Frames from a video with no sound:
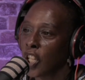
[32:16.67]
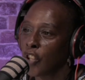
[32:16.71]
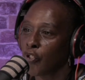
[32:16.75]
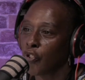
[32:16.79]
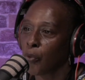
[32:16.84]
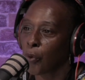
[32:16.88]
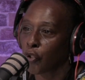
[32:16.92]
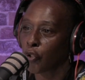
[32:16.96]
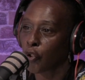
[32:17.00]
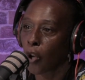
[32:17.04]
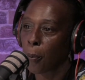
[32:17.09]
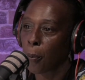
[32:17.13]
what
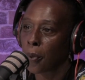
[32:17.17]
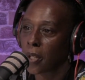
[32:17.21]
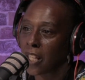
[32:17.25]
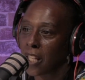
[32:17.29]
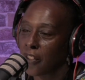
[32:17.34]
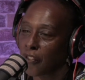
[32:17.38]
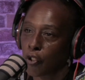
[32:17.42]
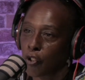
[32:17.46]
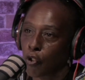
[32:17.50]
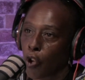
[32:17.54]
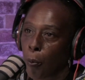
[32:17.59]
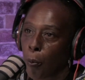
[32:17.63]
dominates the
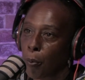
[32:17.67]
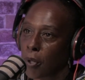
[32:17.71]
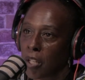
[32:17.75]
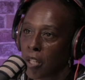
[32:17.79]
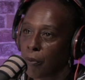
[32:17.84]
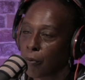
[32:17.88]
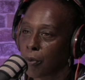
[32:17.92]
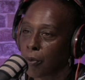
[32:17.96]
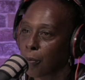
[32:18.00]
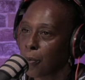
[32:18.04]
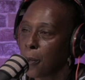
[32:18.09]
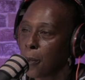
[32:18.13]
dominant
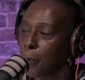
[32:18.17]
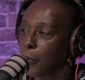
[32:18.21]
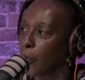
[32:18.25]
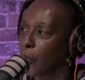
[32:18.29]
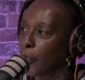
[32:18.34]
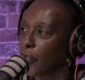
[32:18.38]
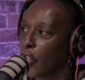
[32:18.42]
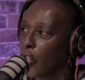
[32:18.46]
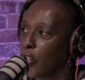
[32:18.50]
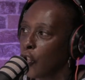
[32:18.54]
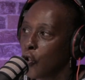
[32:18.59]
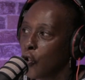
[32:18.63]
peoples
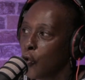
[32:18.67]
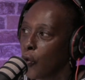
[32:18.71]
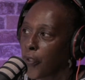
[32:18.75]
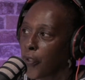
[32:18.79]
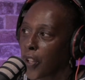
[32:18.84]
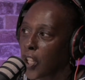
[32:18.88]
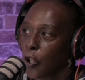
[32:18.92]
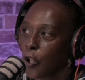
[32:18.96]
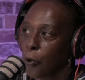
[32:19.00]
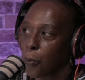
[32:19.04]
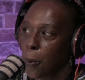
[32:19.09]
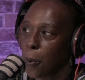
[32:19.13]
who have
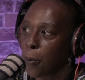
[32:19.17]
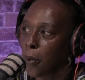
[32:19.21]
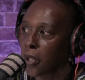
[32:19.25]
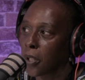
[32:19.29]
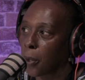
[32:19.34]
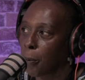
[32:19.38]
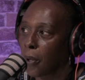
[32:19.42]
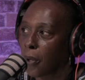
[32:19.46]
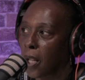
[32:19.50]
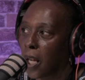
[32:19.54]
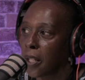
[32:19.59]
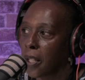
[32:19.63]
killed people on the
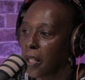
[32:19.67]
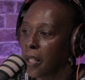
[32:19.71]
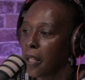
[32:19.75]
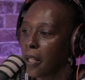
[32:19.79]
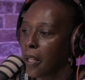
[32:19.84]
planet.